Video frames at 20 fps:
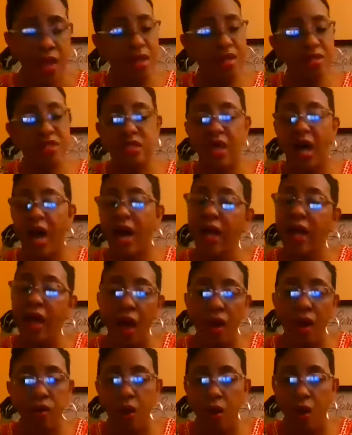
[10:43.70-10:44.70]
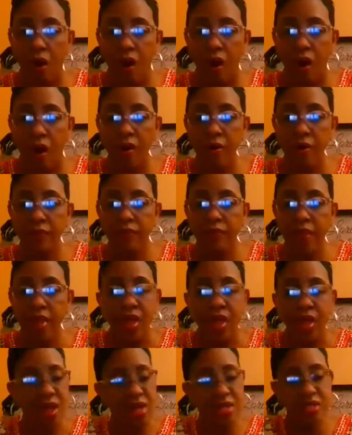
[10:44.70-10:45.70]
It's not alcohol.
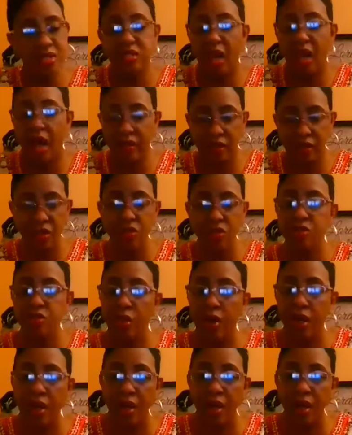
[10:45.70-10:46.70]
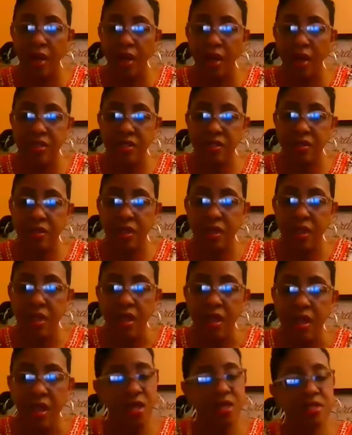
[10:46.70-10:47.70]
It's not the drugs.
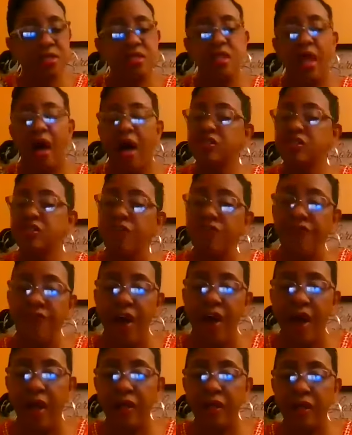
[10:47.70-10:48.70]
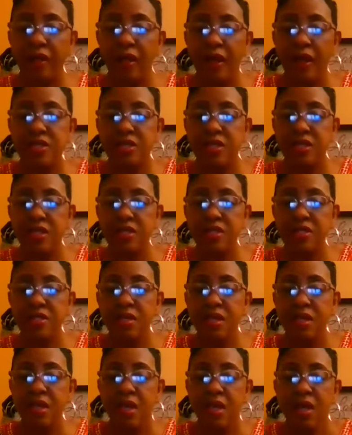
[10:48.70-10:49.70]
It's not your
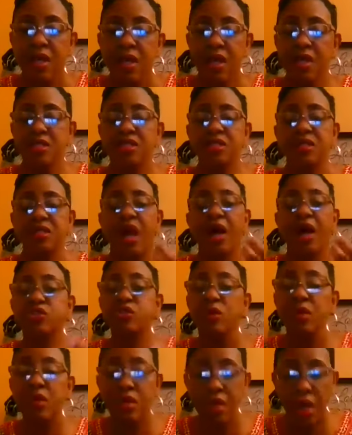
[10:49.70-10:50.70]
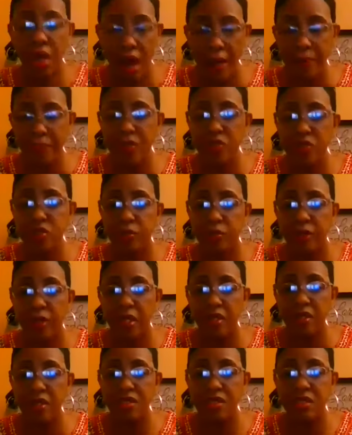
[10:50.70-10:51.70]
finances. It's not your
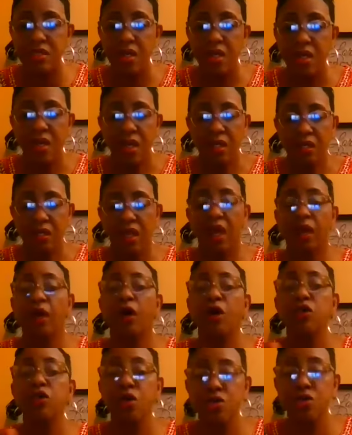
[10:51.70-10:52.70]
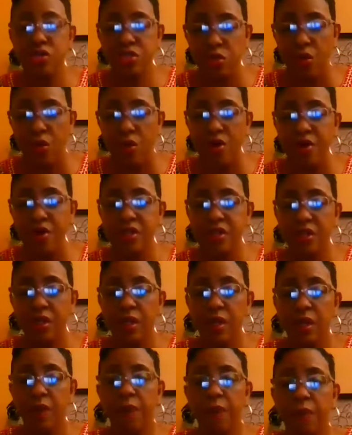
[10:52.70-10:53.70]
accomplishments that are your source
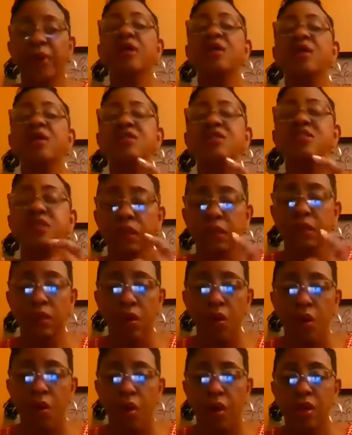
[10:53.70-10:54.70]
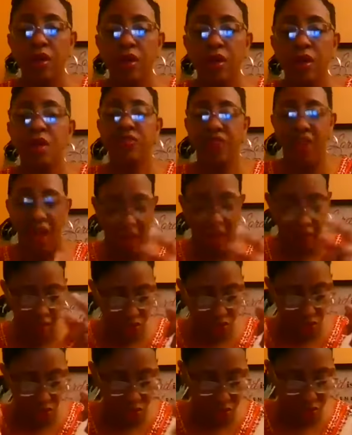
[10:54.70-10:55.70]
but it is the Lord that
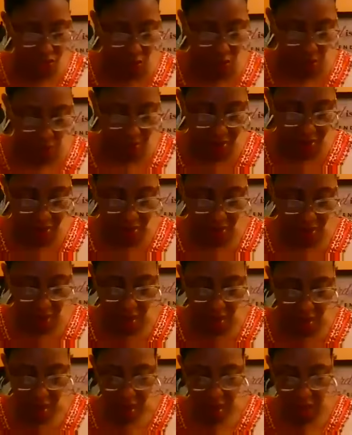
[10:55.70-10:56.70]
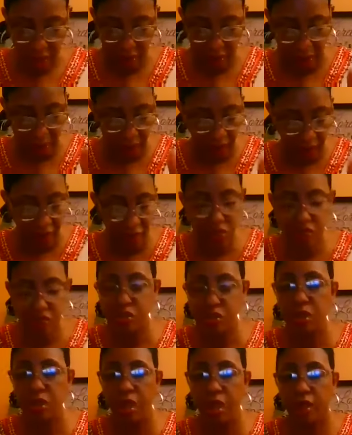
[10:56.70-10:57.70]
is your source. And I'm going to let
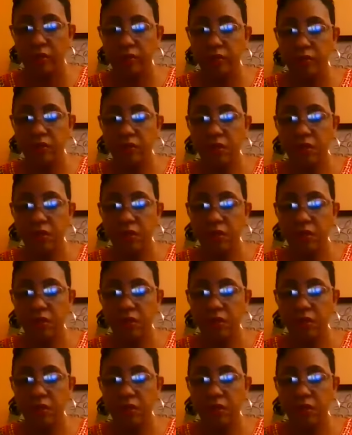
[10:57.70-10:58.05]
you know